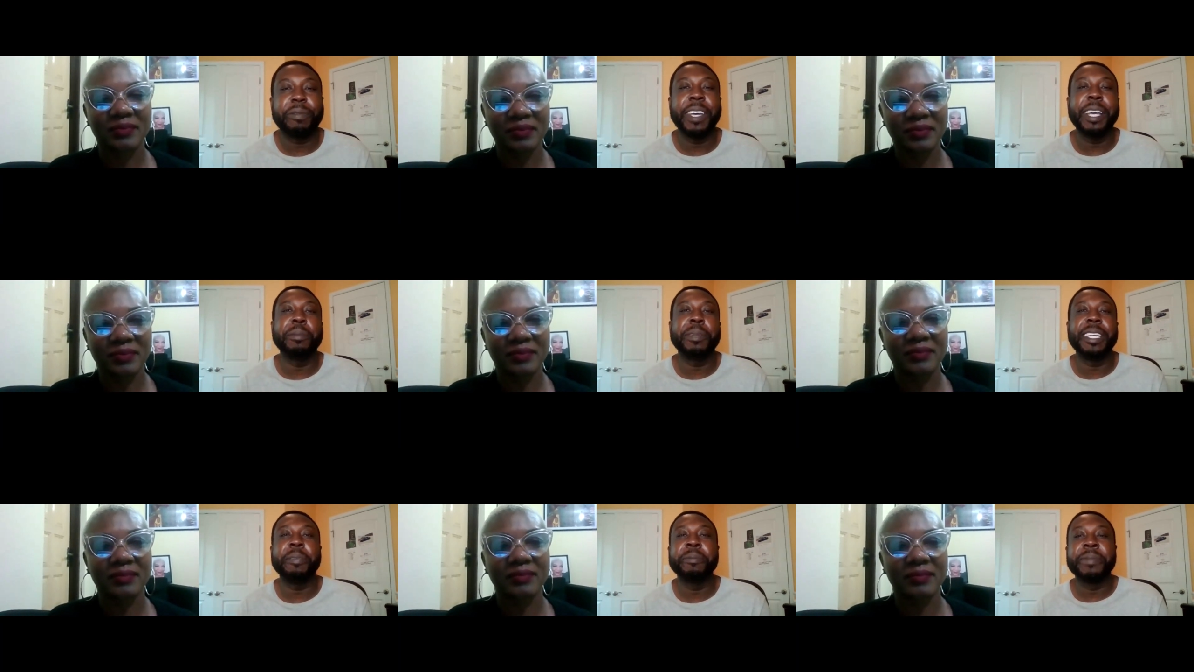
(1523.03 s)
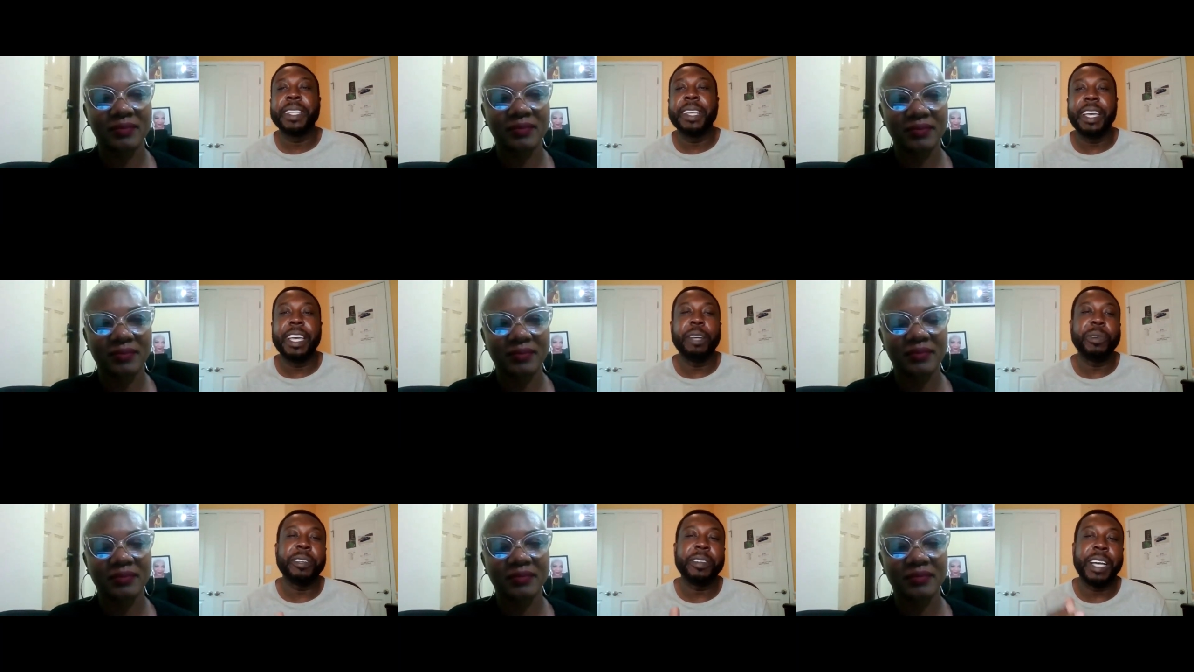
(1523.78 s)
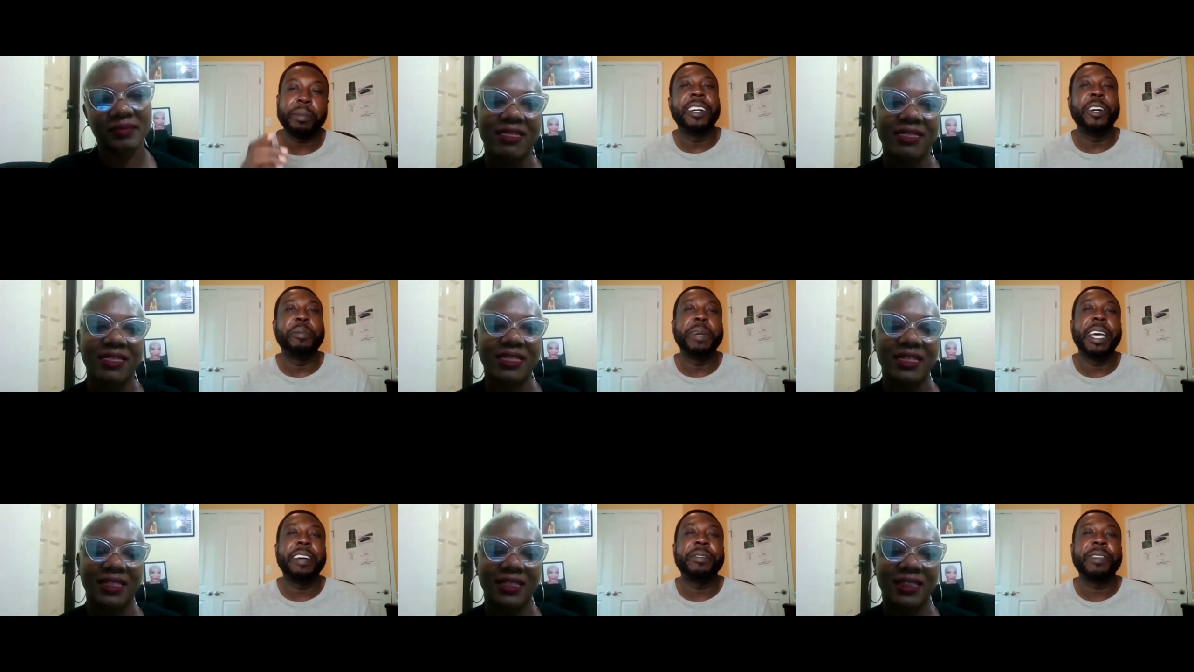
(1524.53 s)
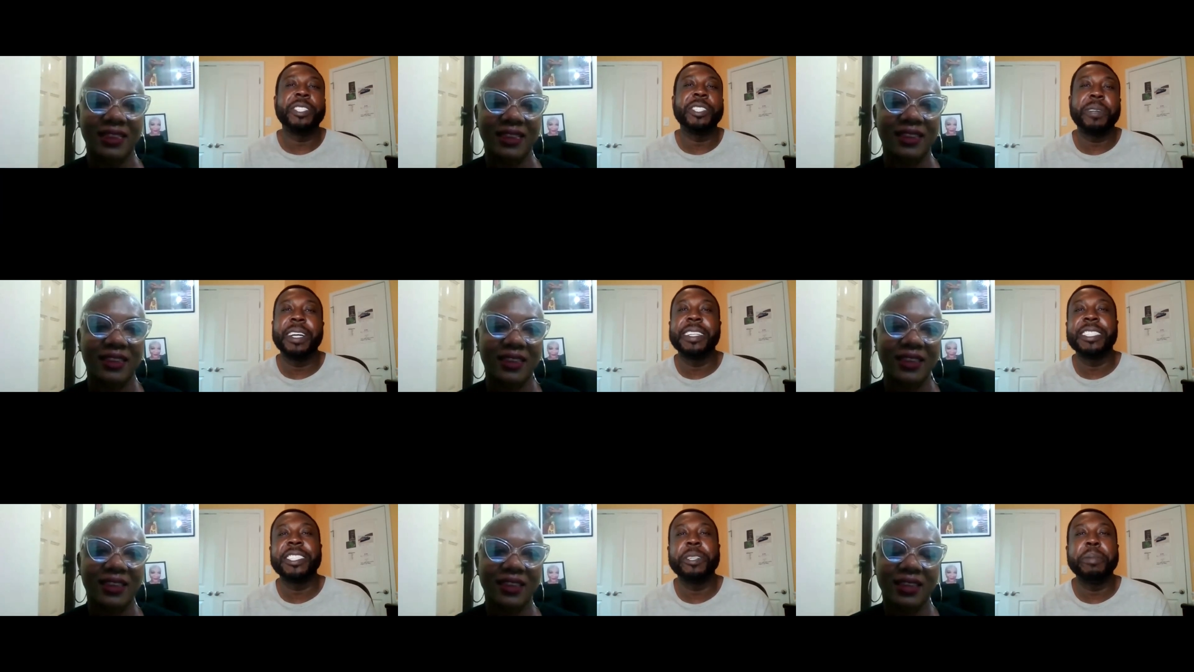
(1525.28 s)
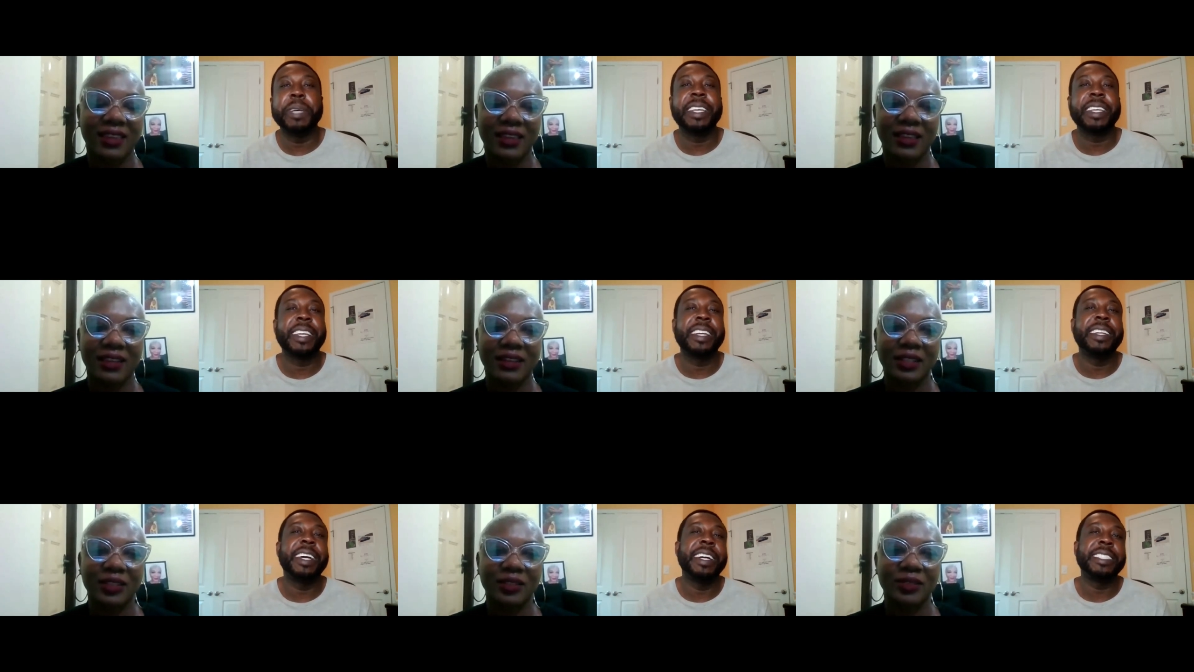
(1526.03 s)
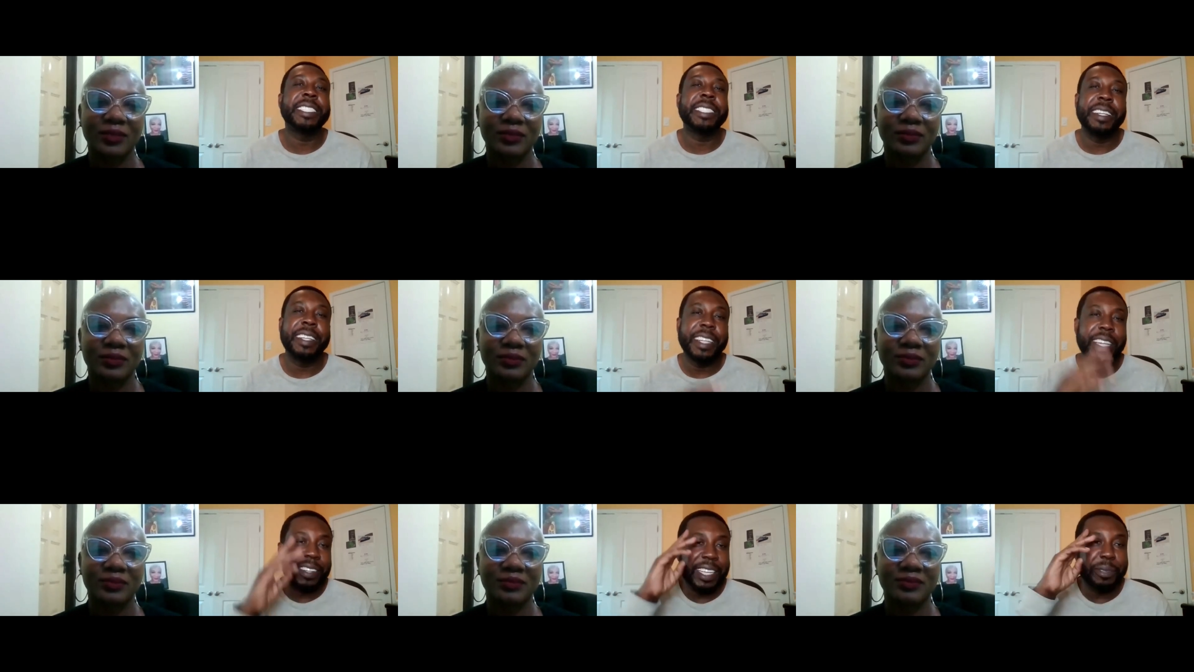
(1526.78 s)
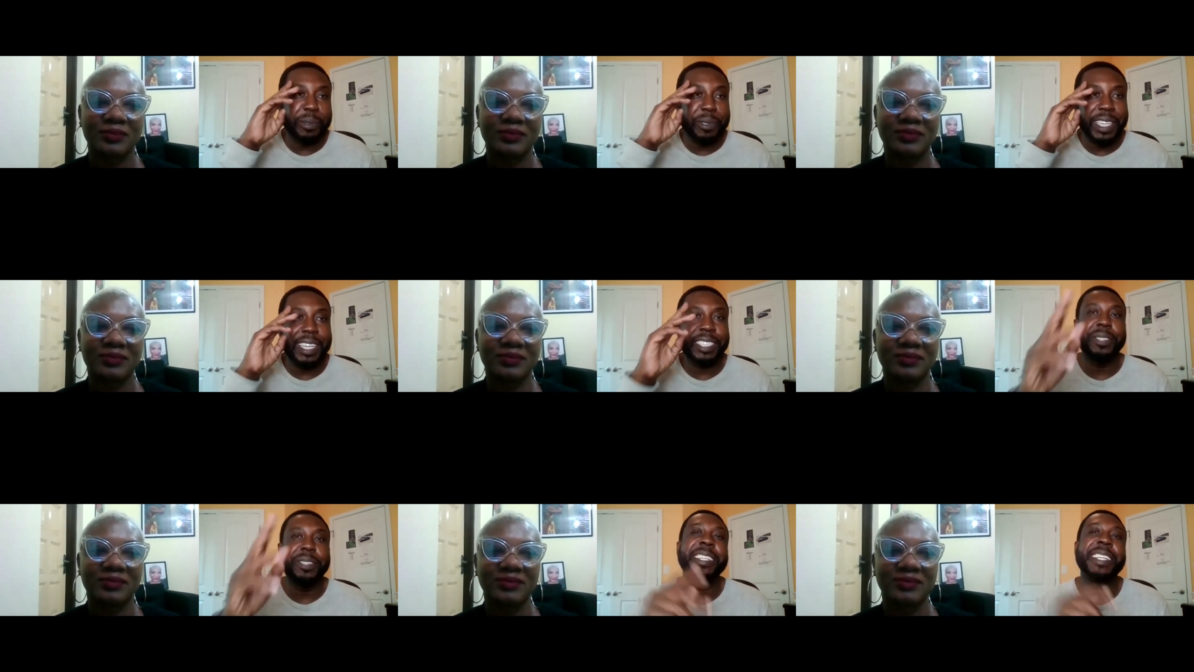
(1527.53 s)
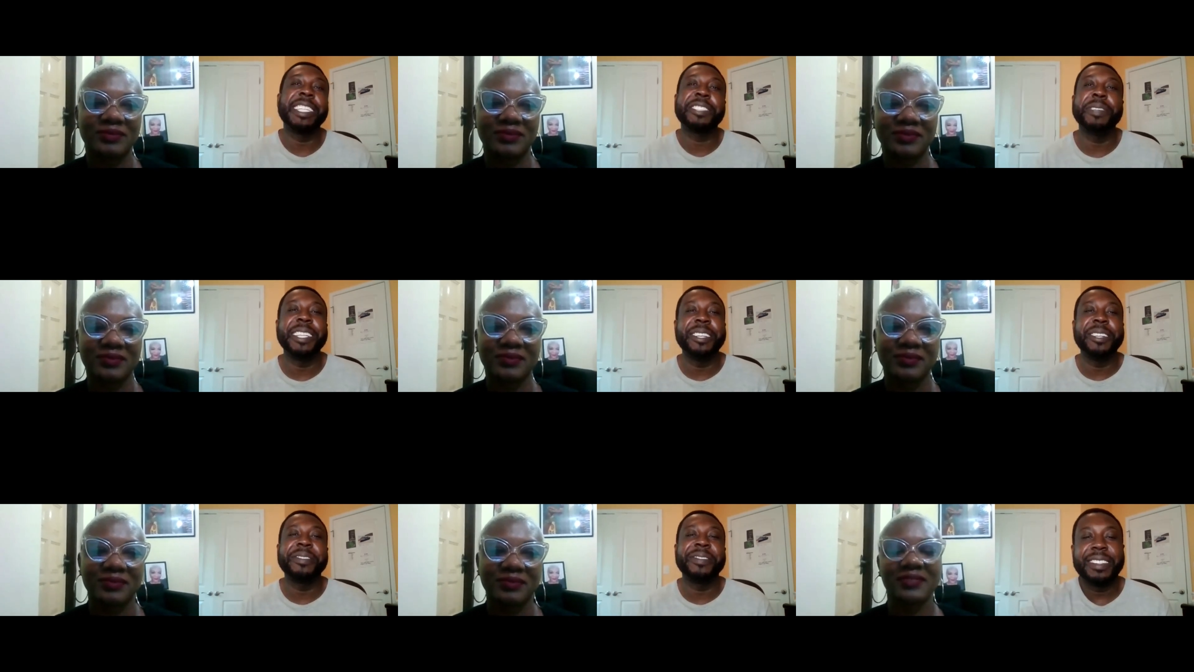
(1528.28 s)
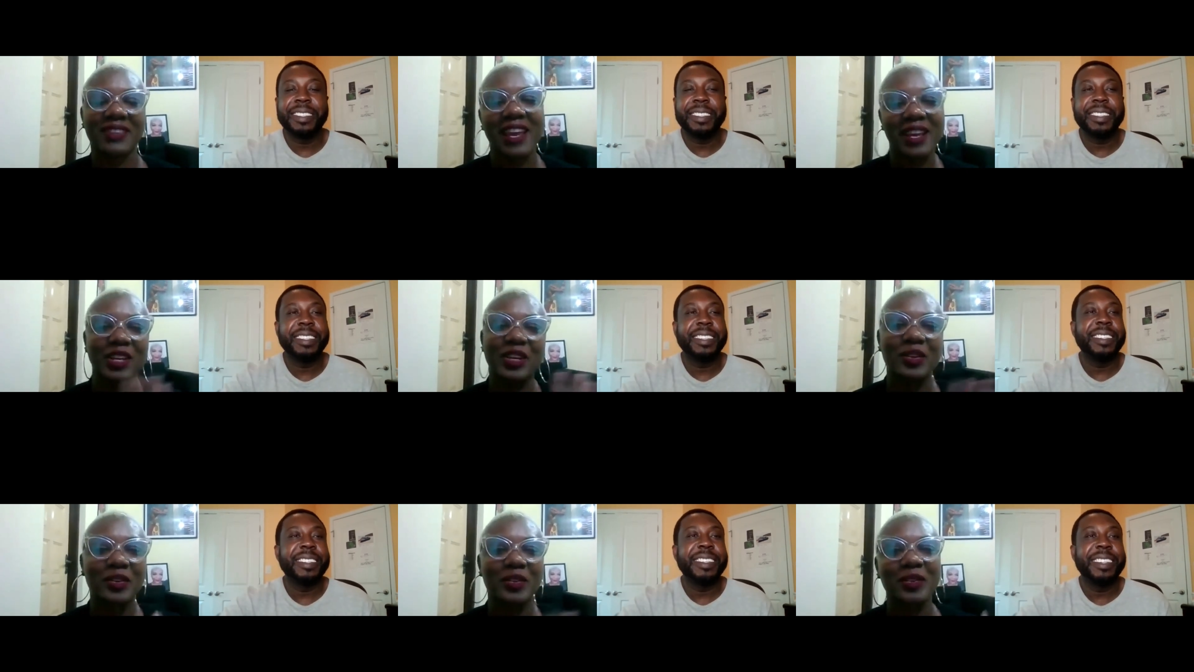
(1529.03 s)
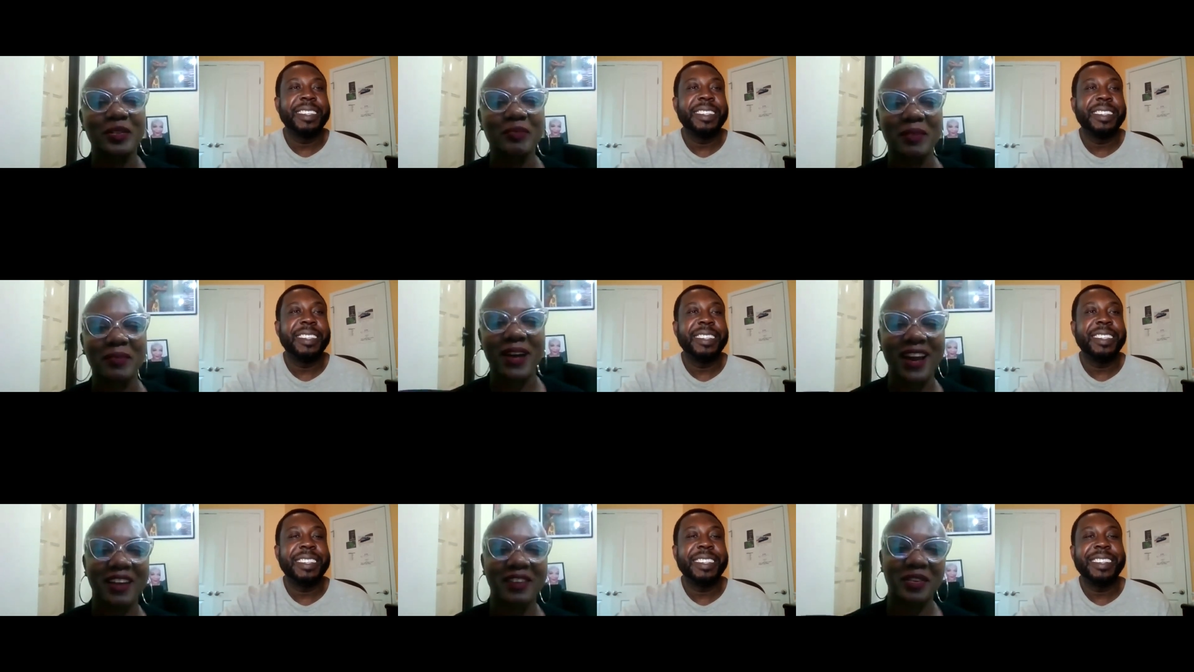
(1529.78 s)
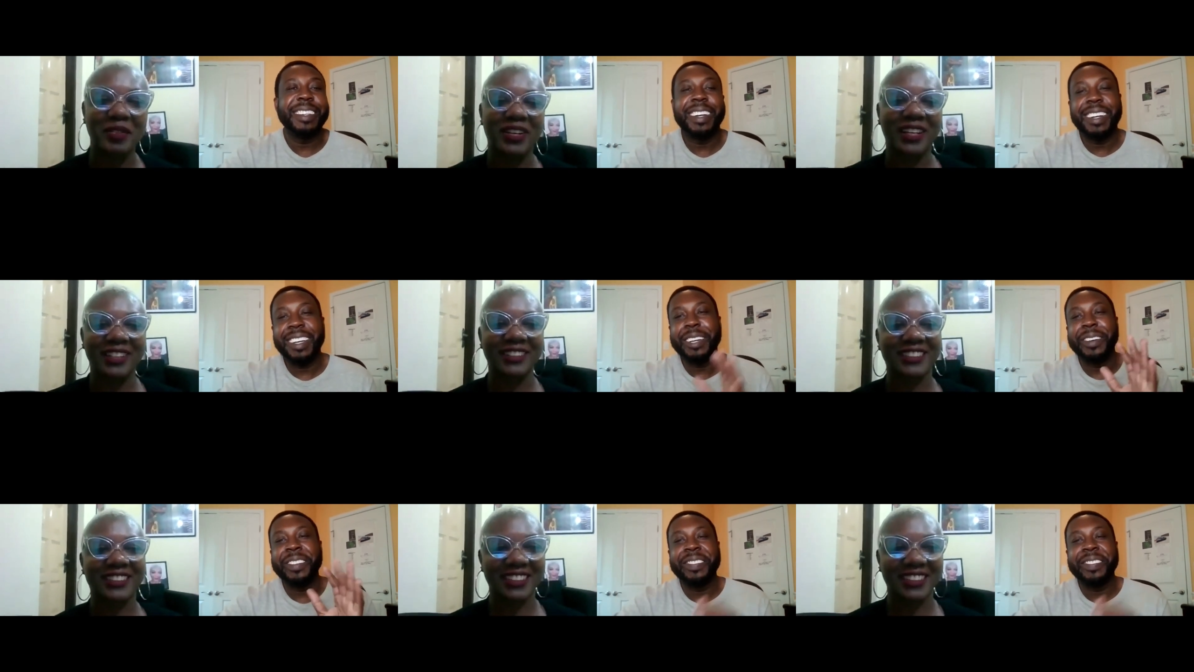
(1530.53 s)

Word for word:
Speaker 1: and family. And we, on behalf of Adwoa, this is your man, King Anand, signing out, and we'll catch you on the next video.
Speaker 2: Thank you. Bye-bye, everyone.